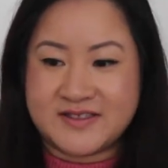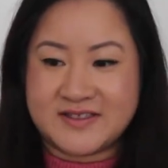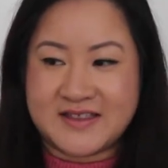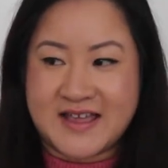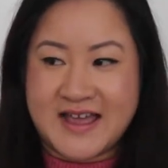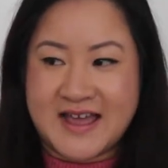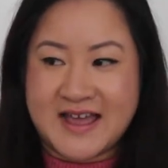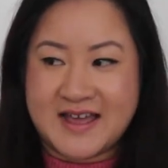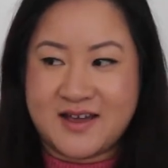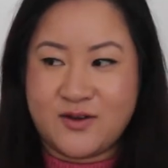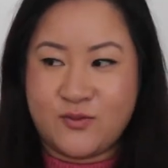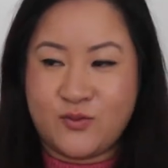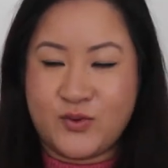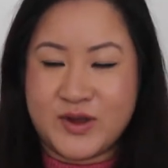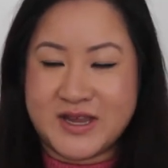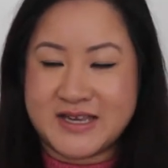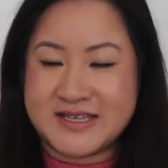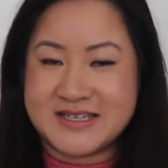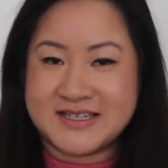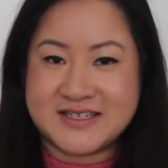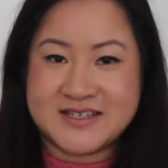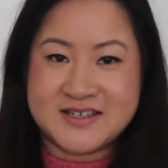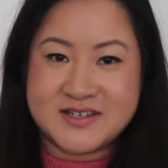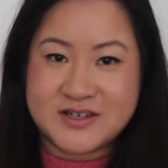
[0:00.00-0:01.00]
that
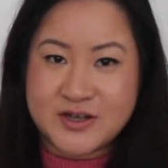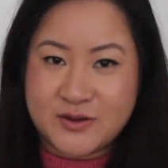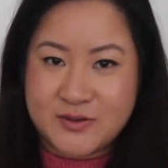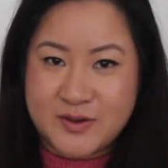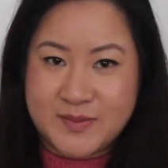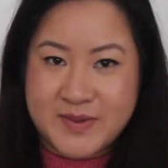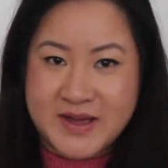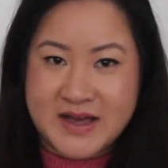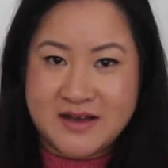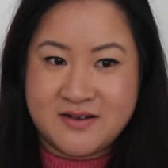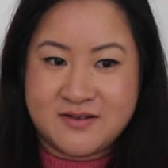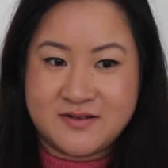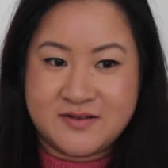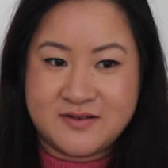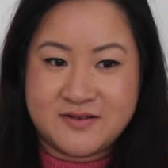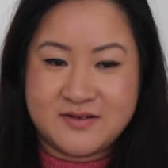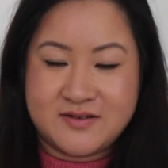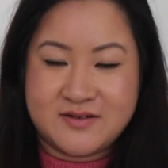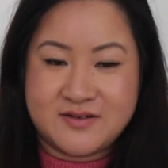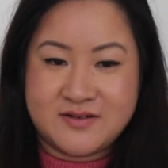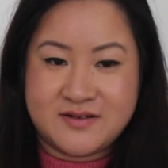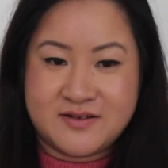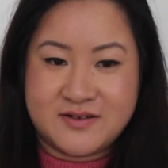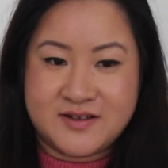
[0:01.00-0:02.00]
we didn't know
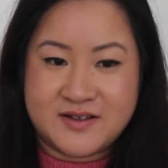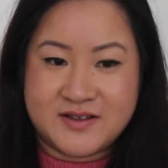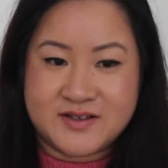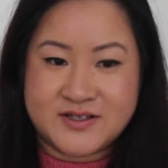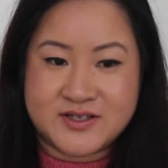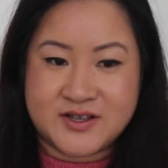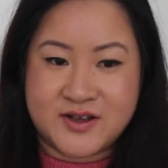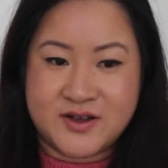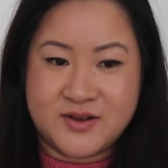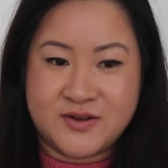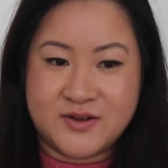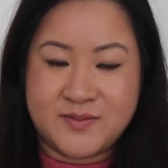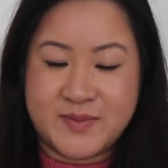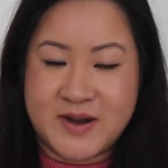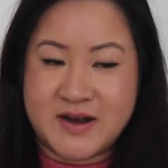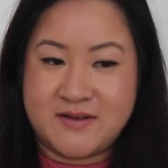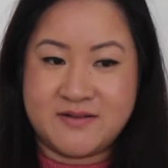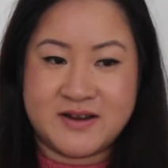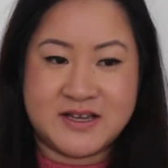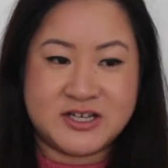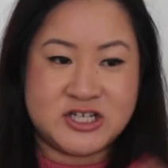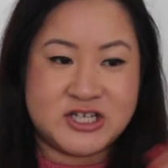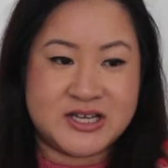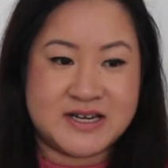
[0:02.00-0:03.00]
about. So
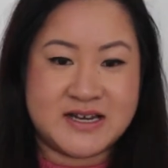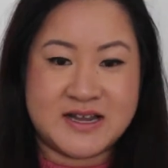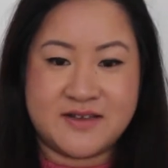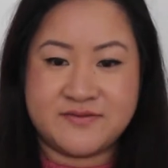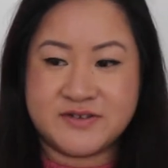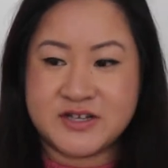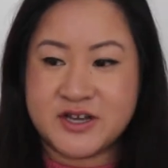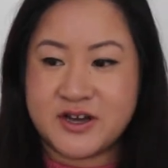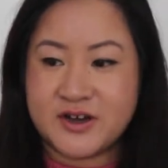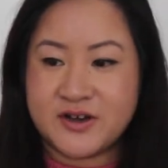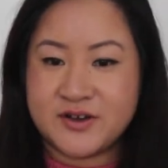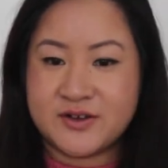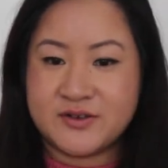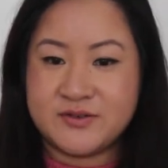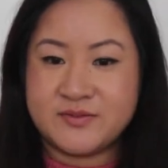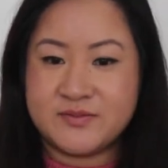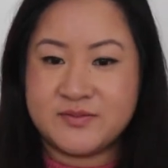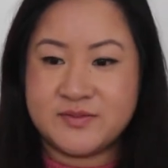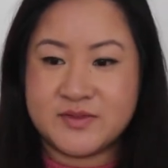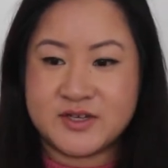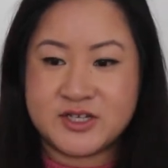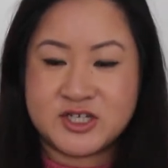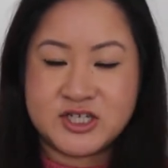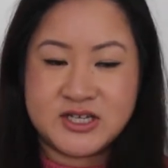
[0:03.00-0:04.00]
apparently she had left
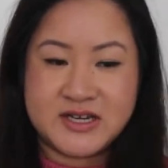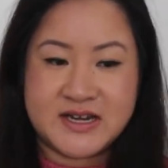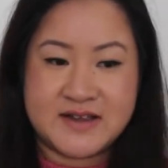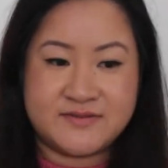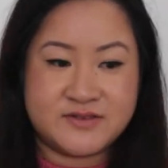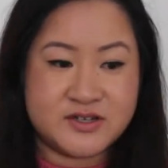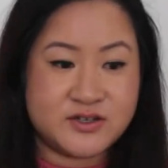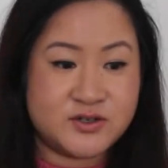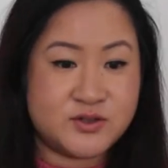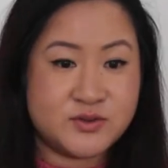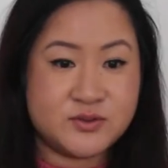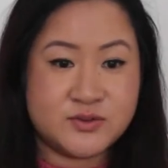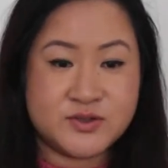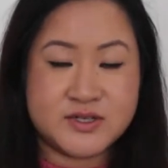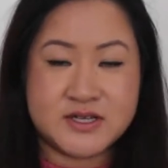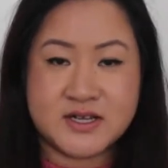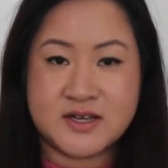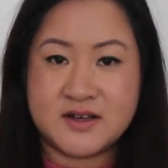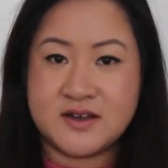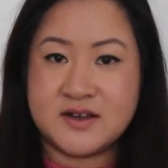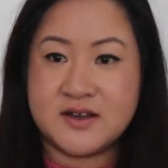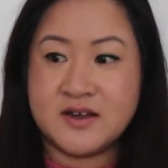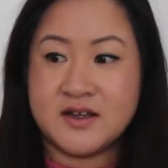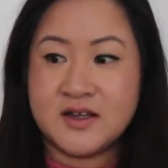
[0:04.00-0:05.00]
home, she left her
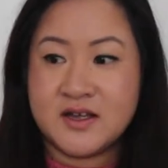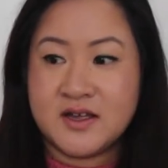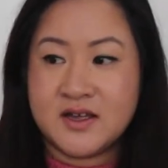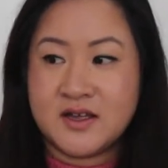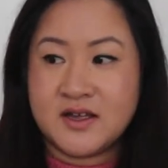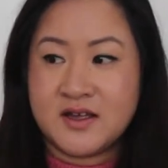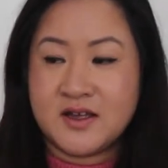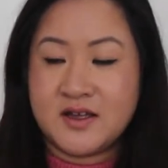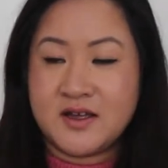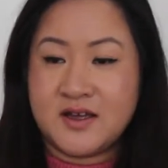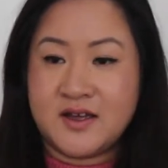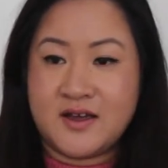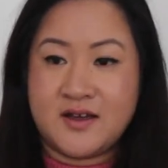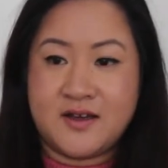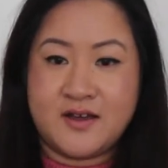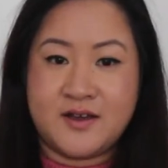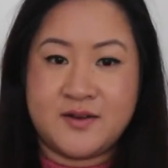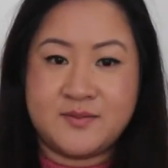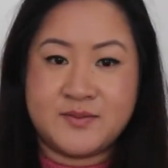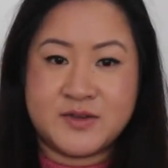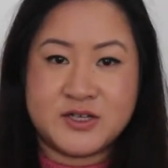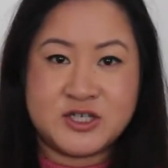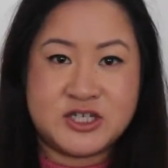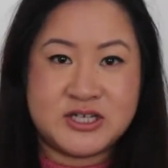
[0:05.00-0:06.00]
daughter,
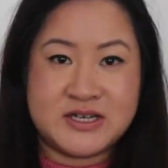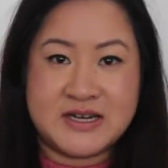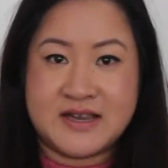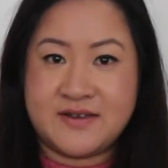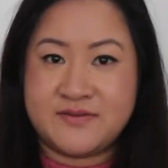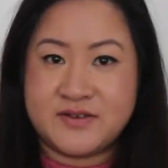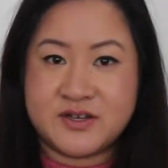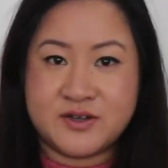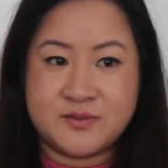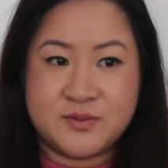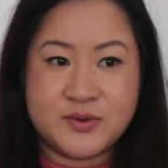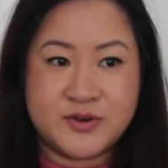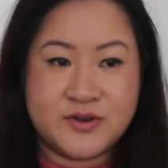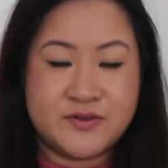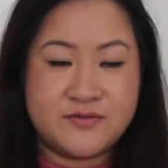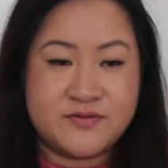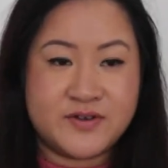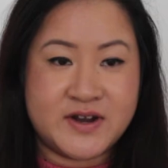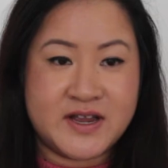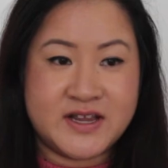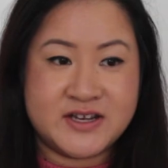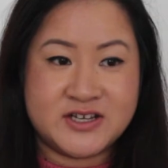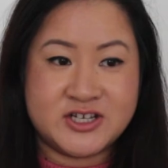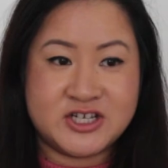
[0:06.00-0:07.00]
she left her
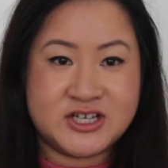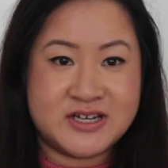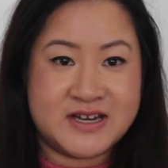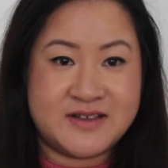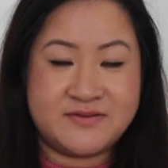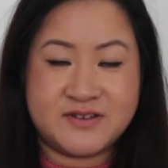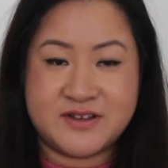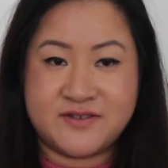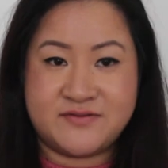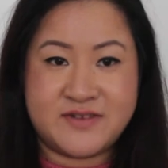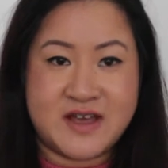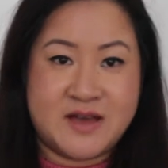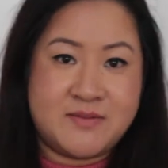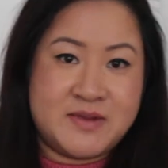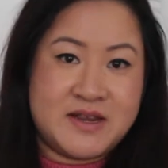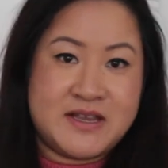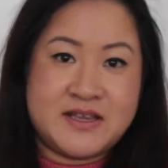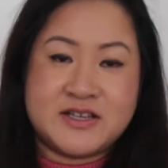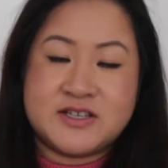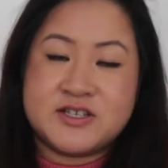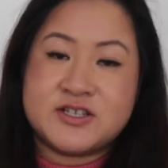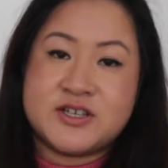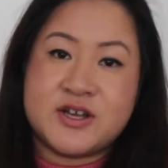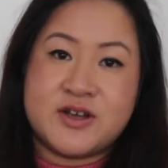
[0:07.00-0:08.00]
boyfriend, she left her
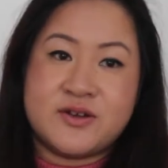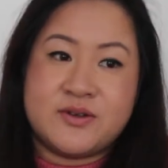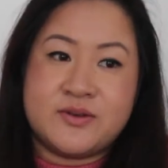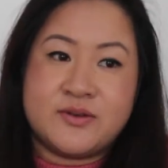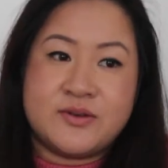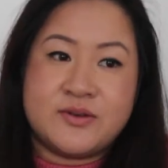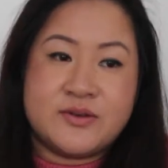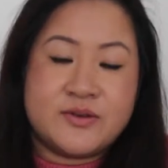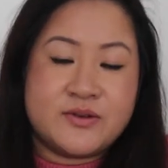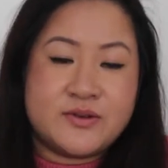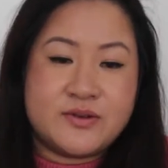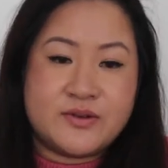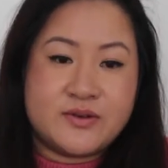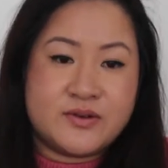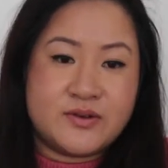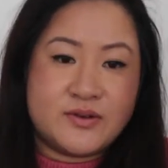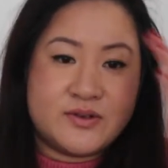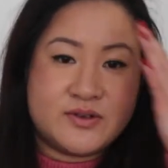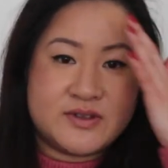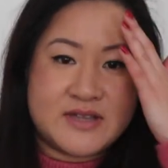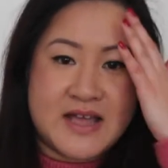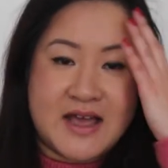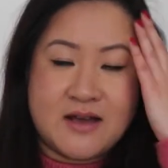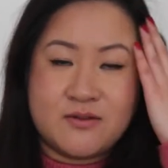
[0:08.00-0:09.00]
family. So
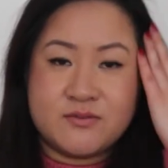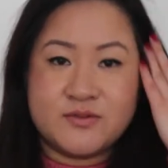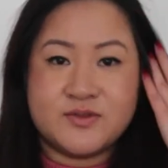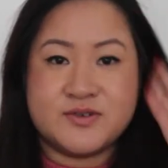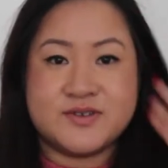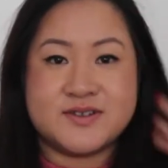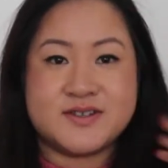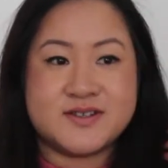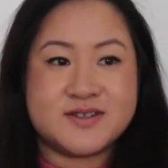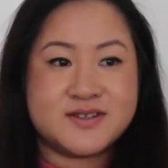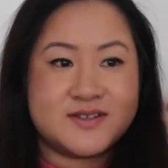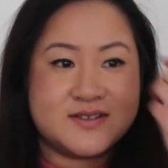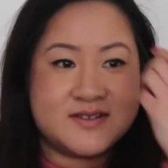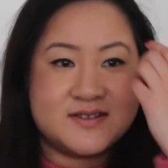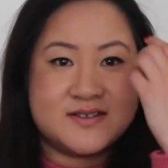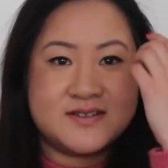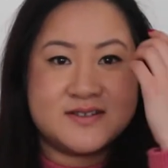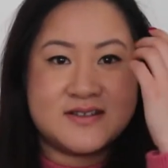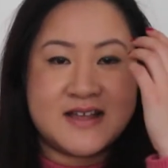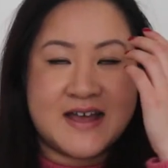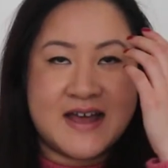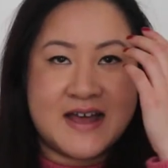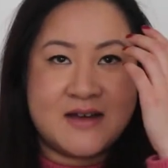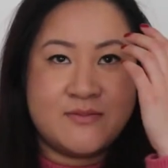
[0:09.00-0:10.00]
that was
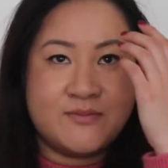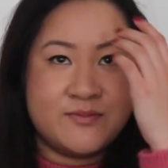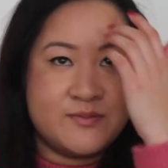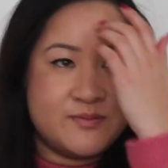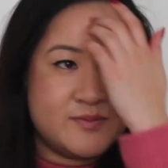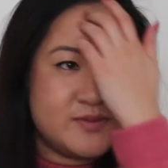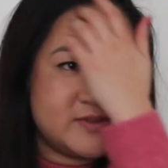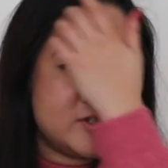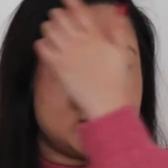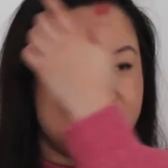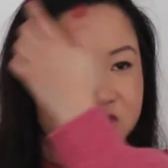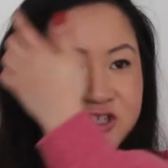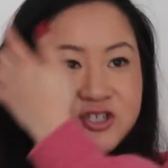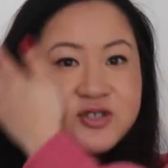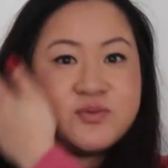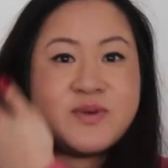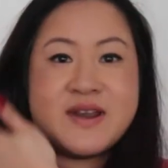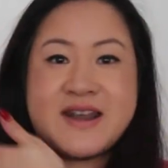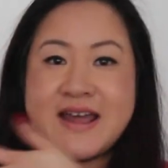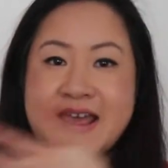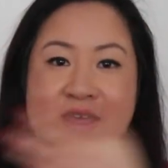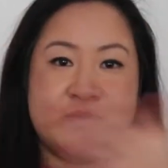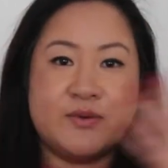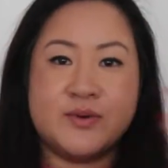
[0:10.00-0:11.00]
that. She just
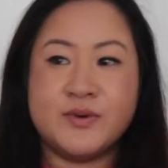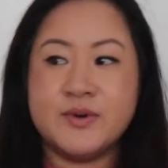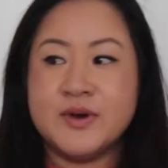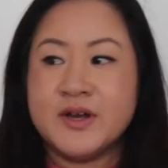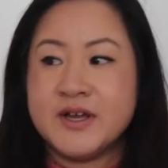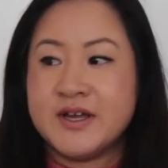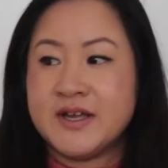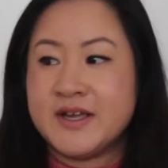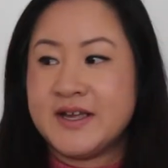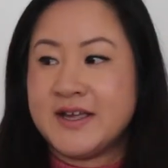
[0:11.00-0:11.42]
went AWOL,